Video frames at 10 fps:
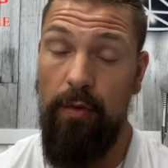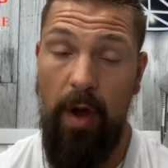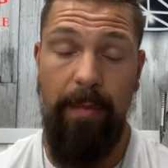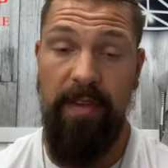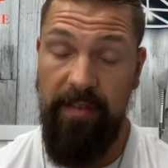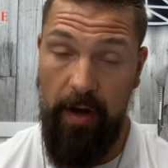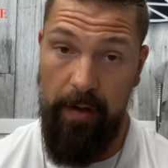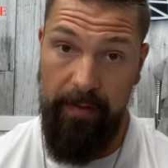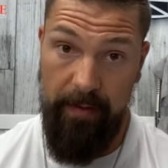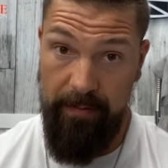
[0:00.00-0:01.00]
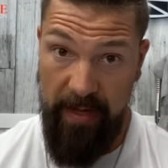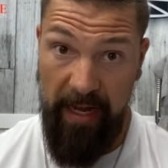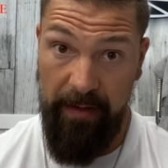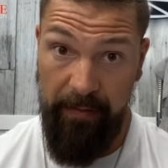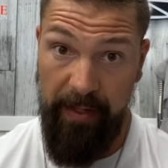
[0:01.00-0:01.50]
Do not be scared of it
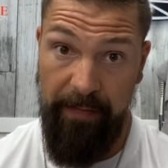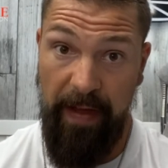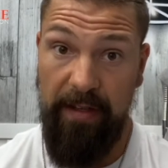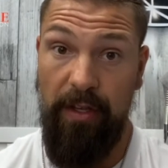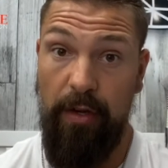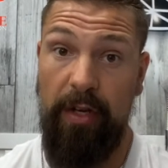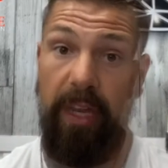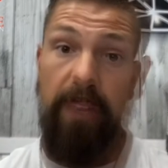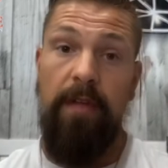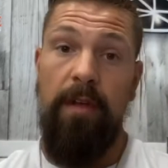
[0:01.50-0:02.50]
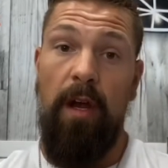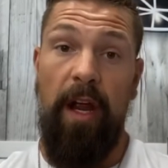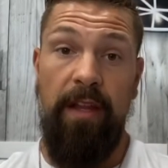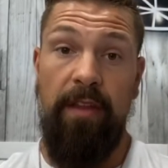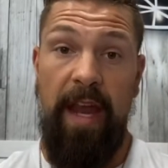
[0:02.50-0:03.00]
negatively affecting your kidneys. All
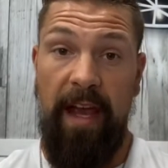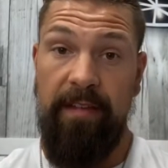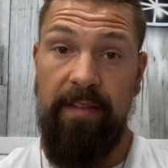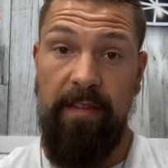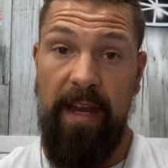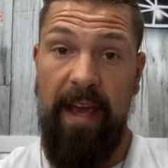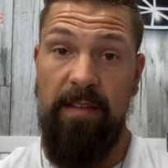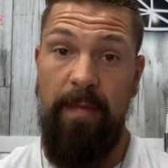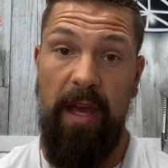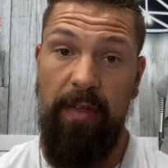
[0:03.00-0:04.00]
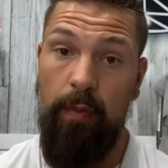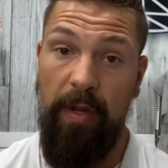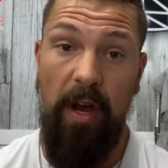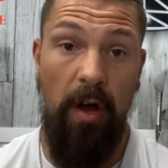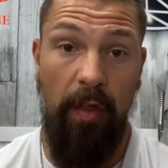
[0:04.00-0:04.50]
right, the next myth
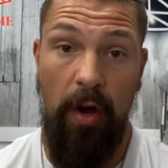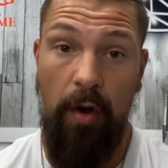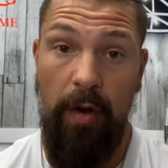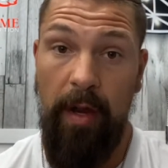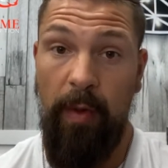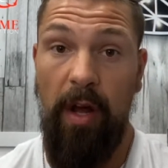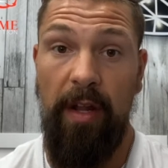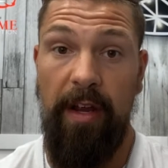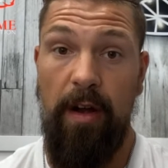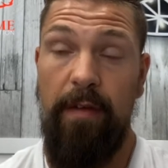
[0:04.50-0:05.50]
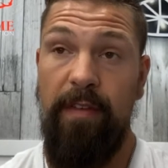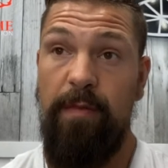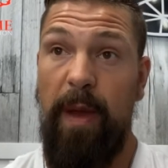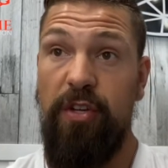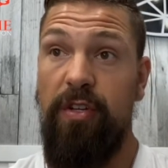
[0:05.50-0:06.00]
we all know and we all hear of,
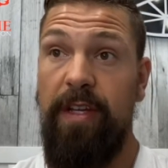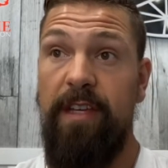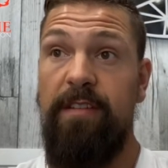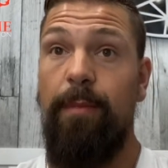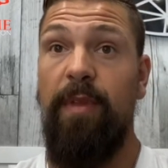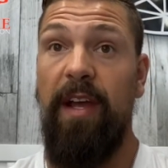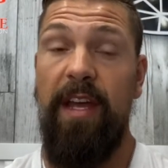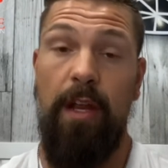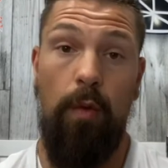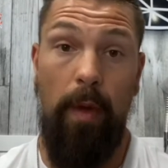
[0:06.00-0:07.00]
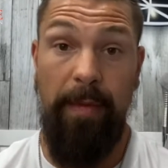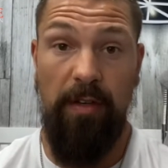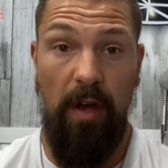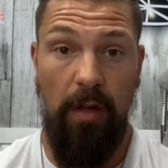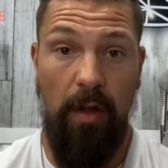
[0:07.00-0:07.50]
especially something I hear women
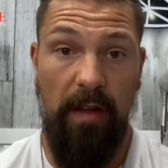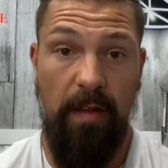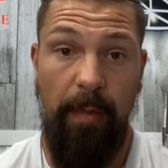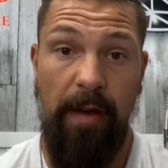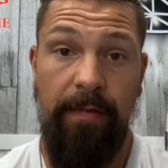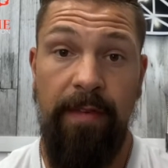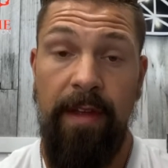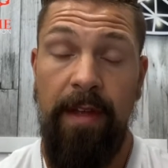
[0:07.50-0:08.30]
talk lots about,